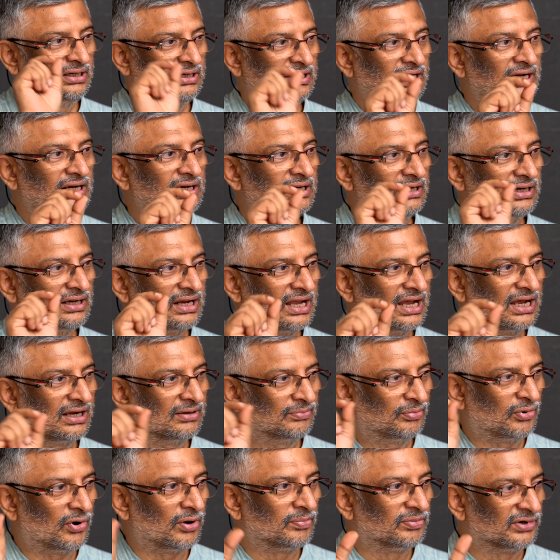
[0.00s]
10 lakh
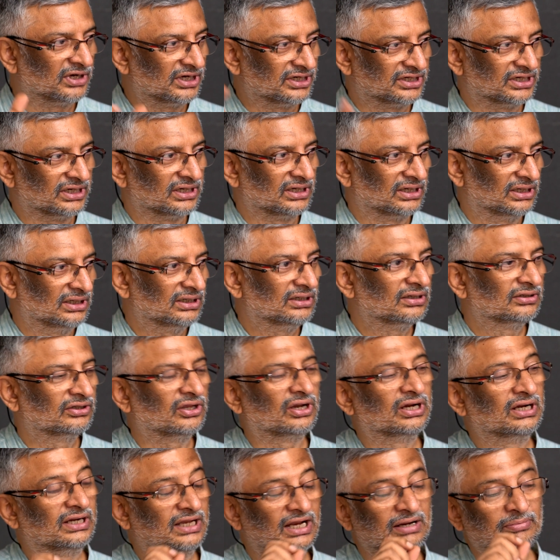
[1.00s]
population la,
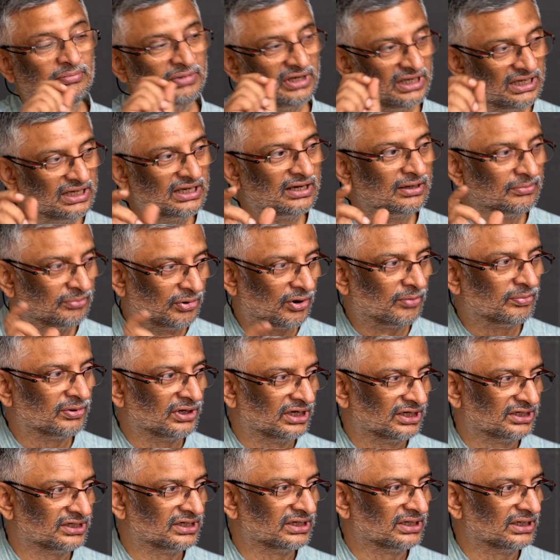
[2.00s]
sorry, 10 million
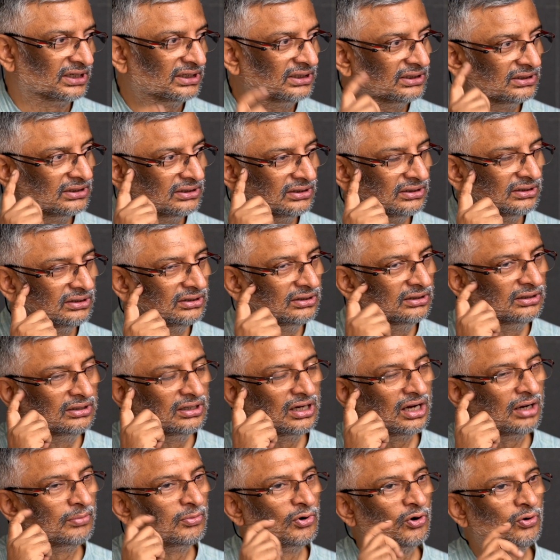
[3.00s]
population la
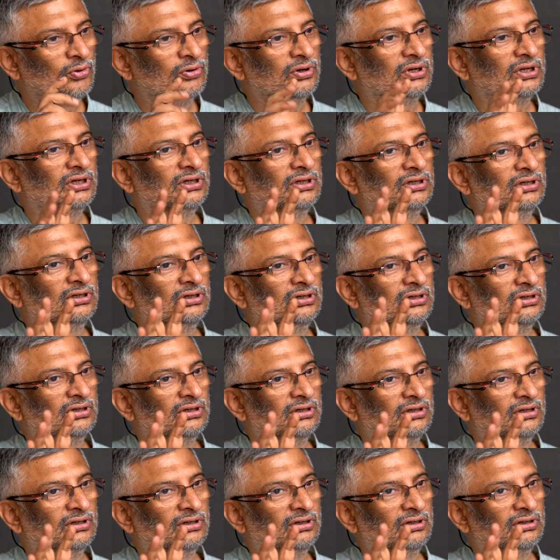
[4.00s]
about
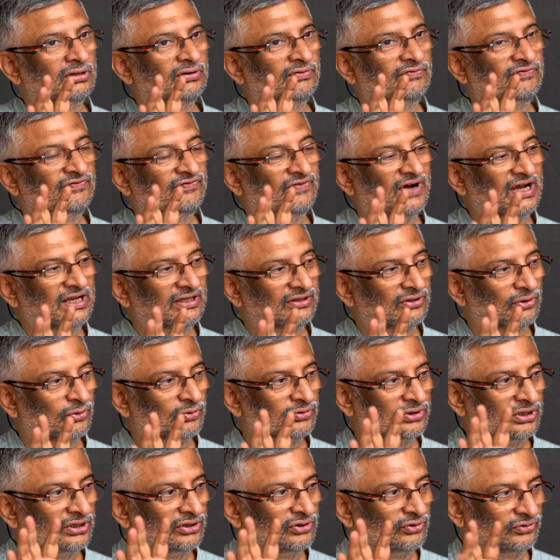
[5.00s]

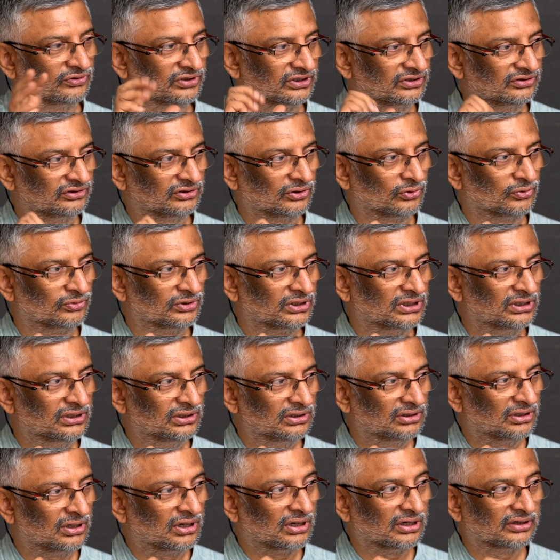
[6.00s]
5000 to 6000
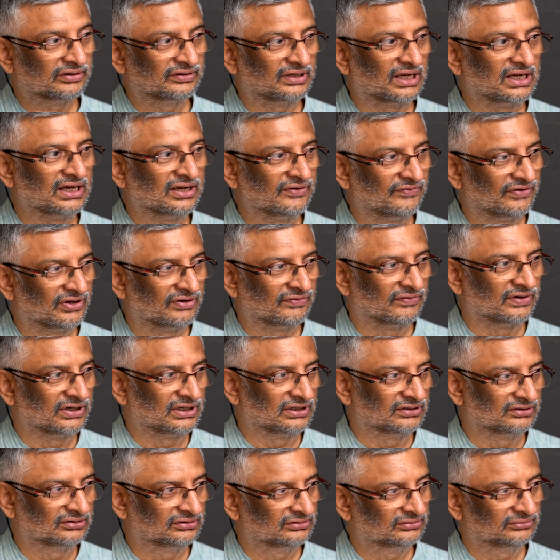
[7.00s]
are scientific
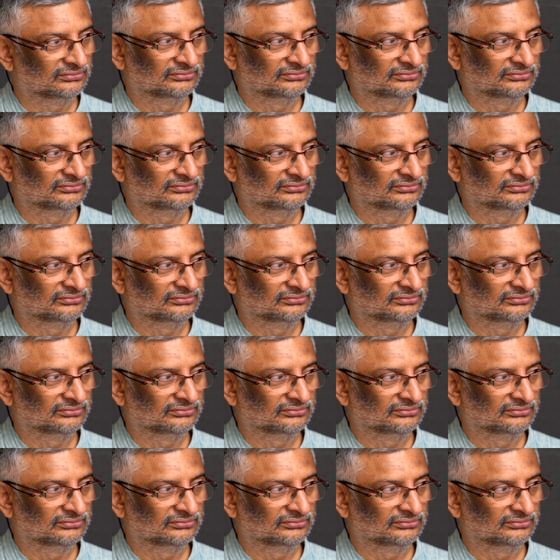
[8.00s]
workers.